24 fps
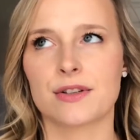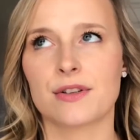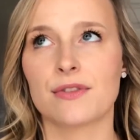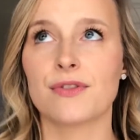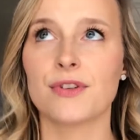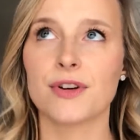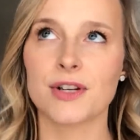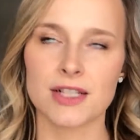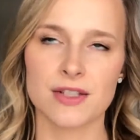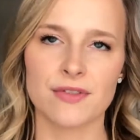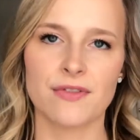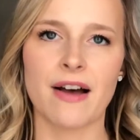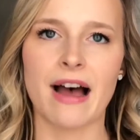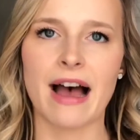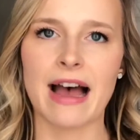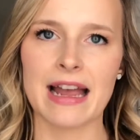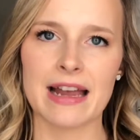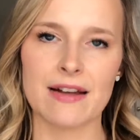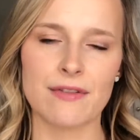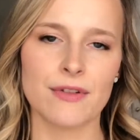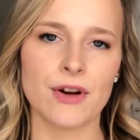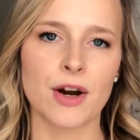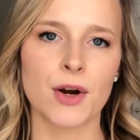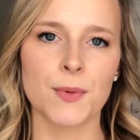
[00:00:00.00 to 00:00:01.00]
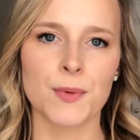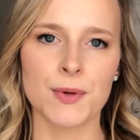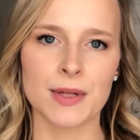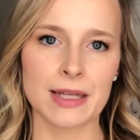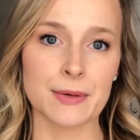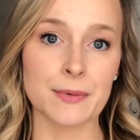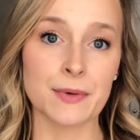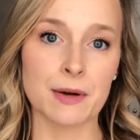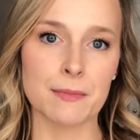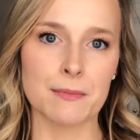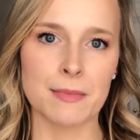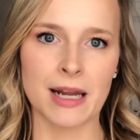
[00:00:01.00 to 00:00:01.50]
or the first 5 are really
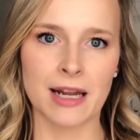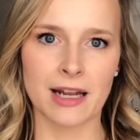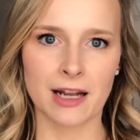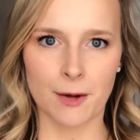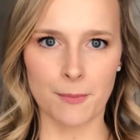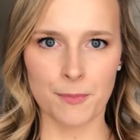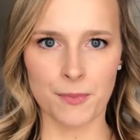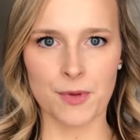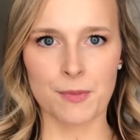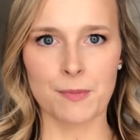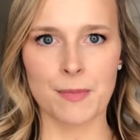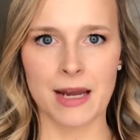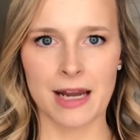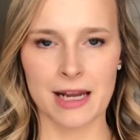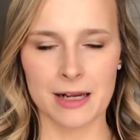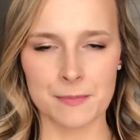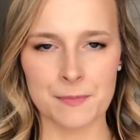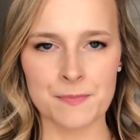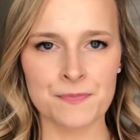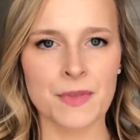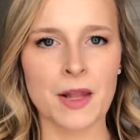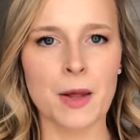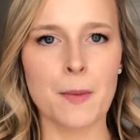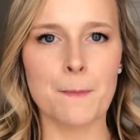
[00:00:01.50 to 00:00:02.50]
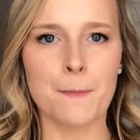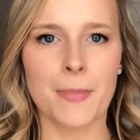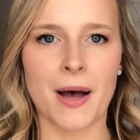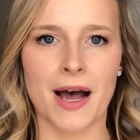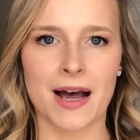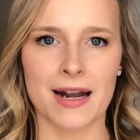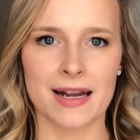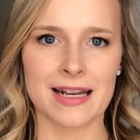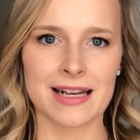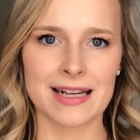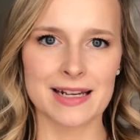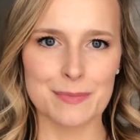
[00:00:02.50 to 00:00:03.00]
what make up the main
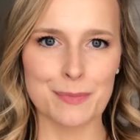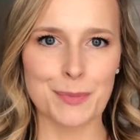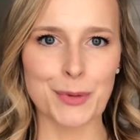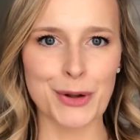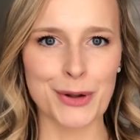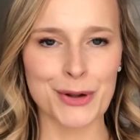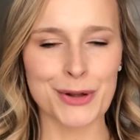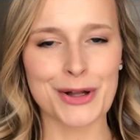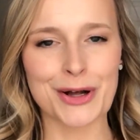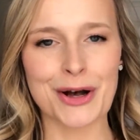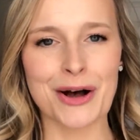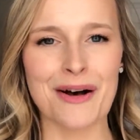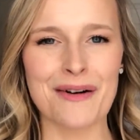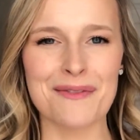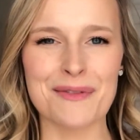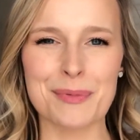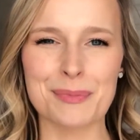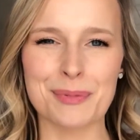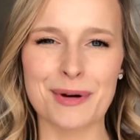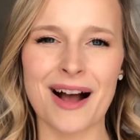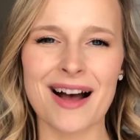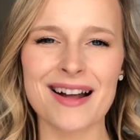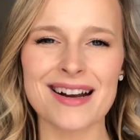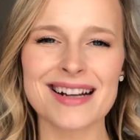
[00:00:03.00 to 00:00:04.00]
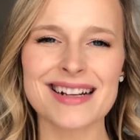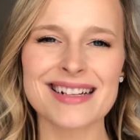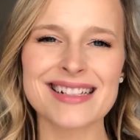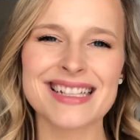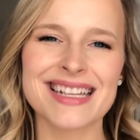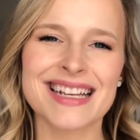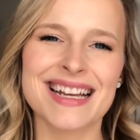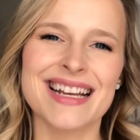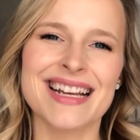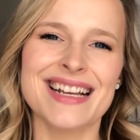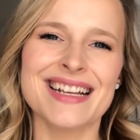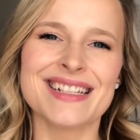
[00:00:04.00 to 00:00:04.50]
body and bulk of a product.
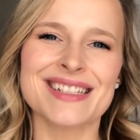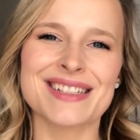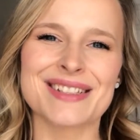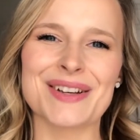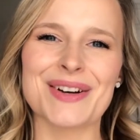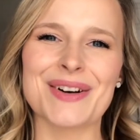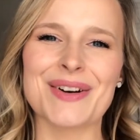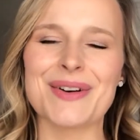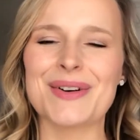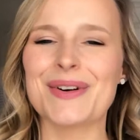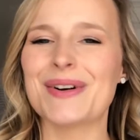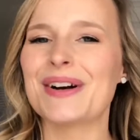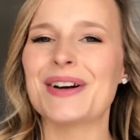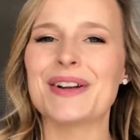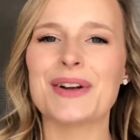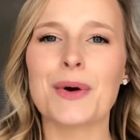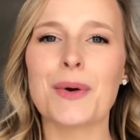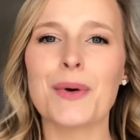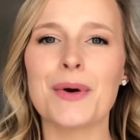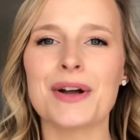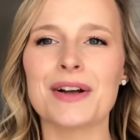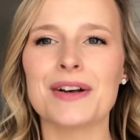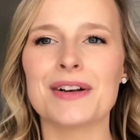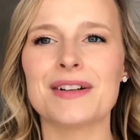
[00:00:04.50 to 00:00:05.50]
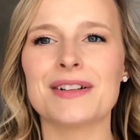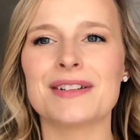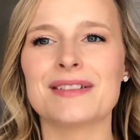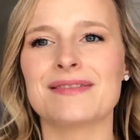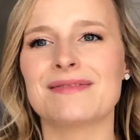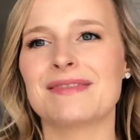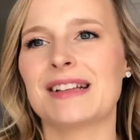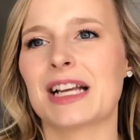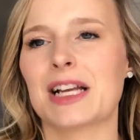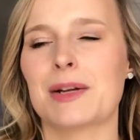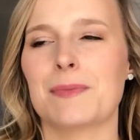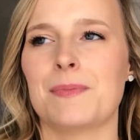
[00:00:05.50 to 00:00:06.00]
So an
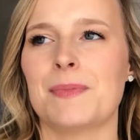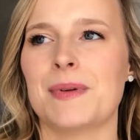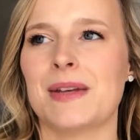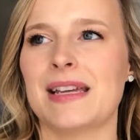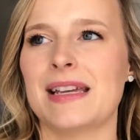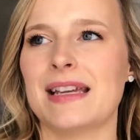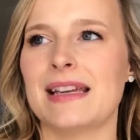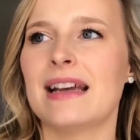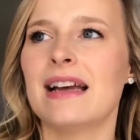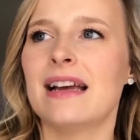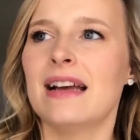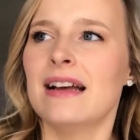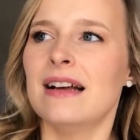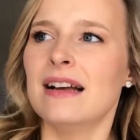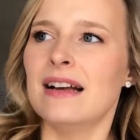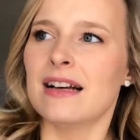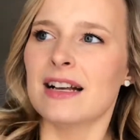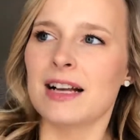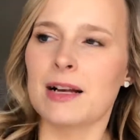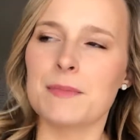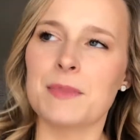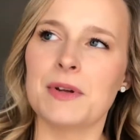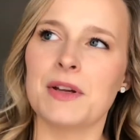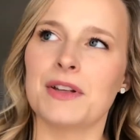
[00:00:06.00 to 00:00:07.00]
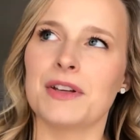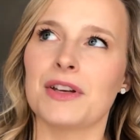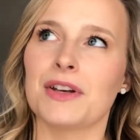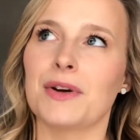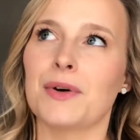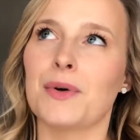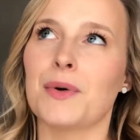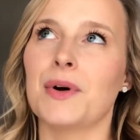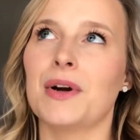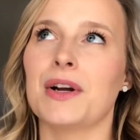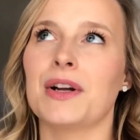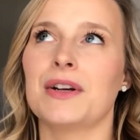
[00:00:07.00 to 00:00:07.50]
oil, it could be camellia
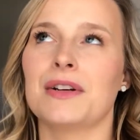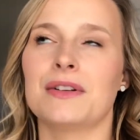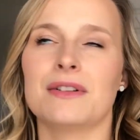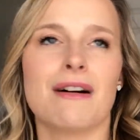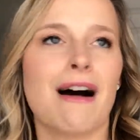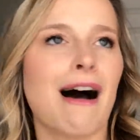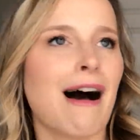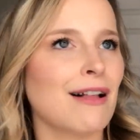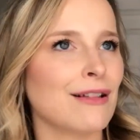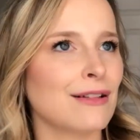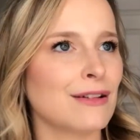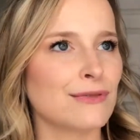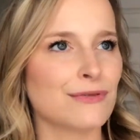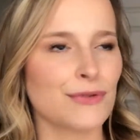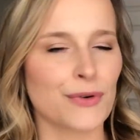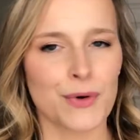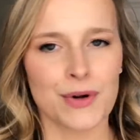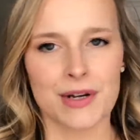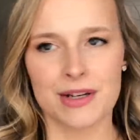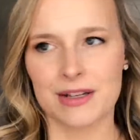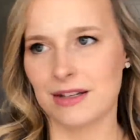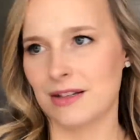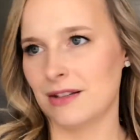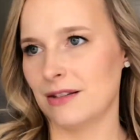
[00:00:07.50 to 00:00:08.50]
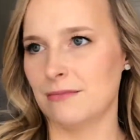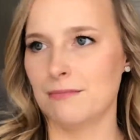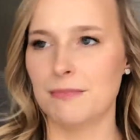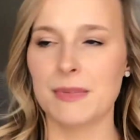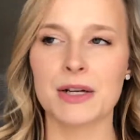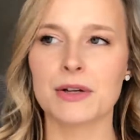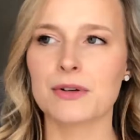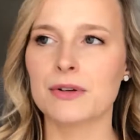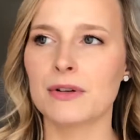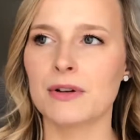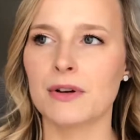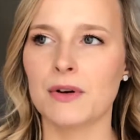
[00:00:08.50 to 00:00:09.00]
oil, olive oil,
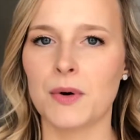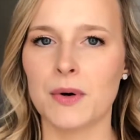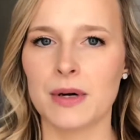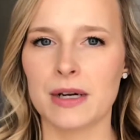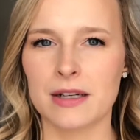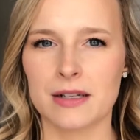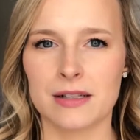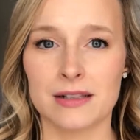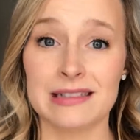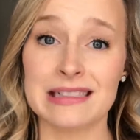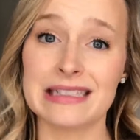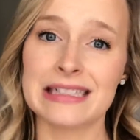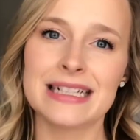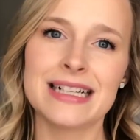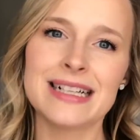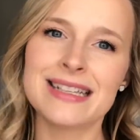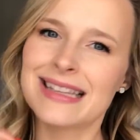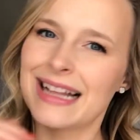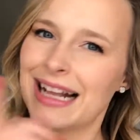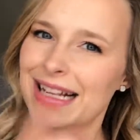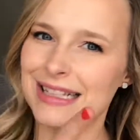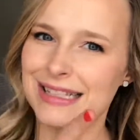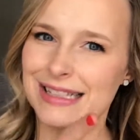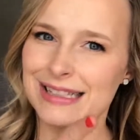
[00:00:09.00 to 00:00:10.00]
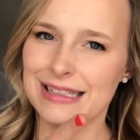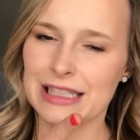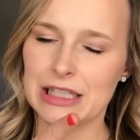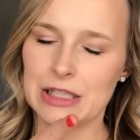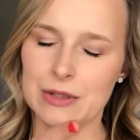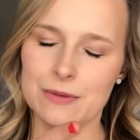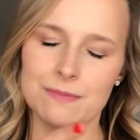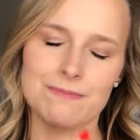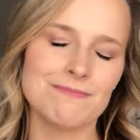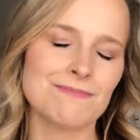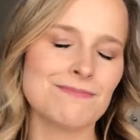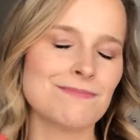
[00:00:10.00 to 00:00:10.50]
mineral oil. That's,
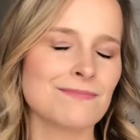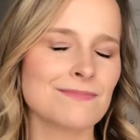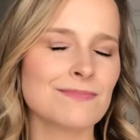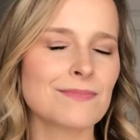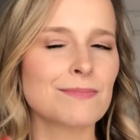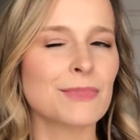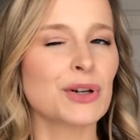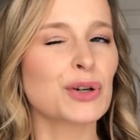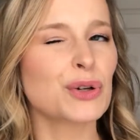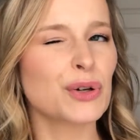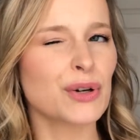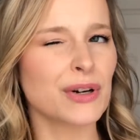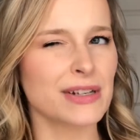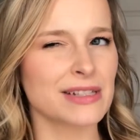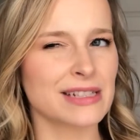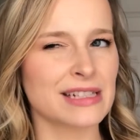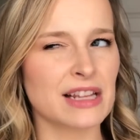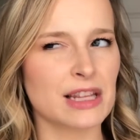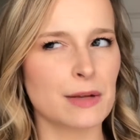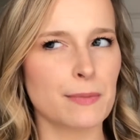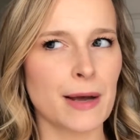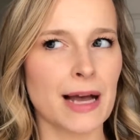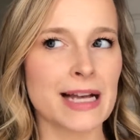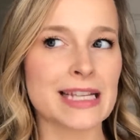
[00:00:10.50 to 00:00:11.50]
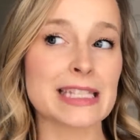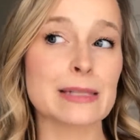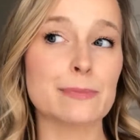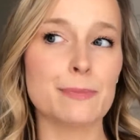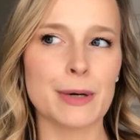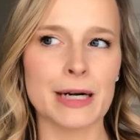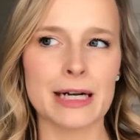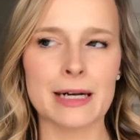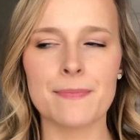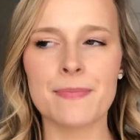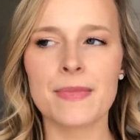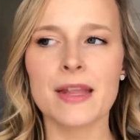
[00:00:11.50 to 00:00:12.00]
mineral oil is not the best,
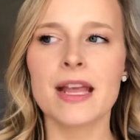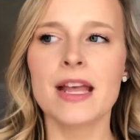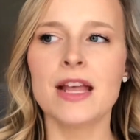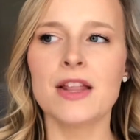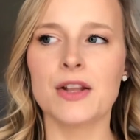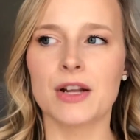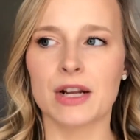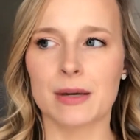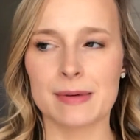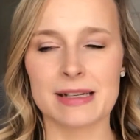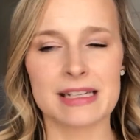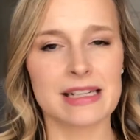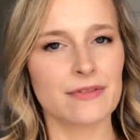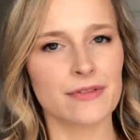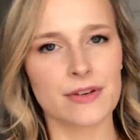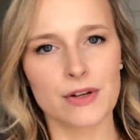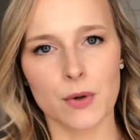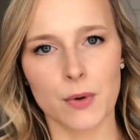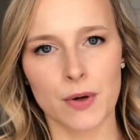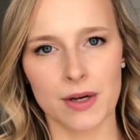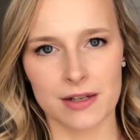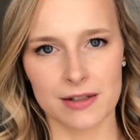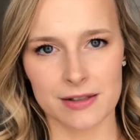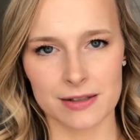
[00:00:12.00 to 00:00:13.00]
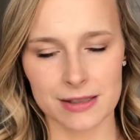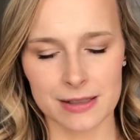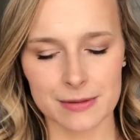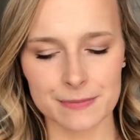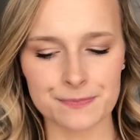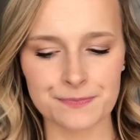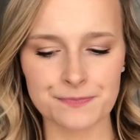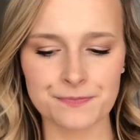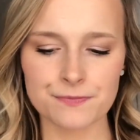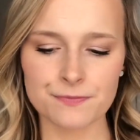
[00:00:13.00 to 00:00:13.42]
but there could be different oils